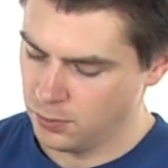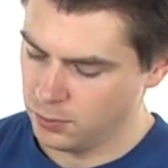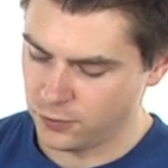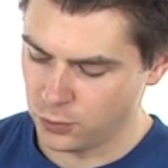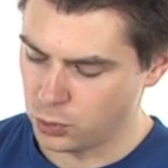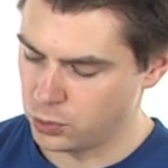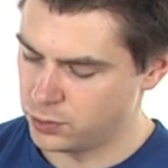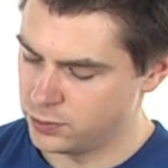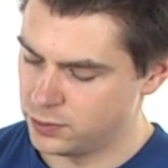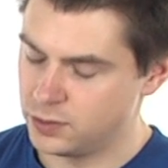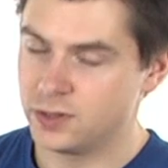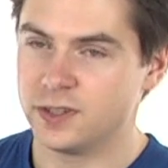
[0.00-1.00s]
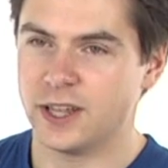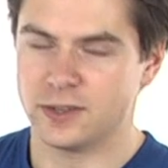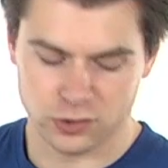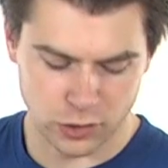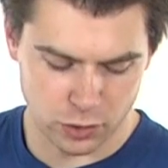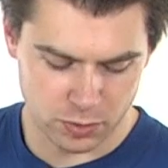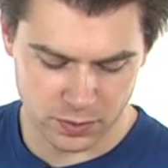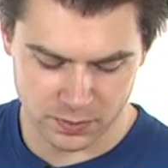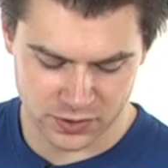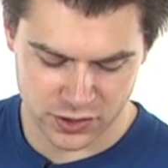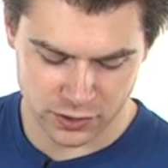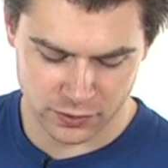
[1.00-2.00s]
before the actual loop of the
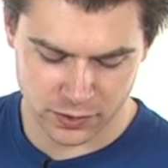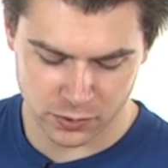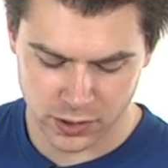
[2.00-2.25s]
material.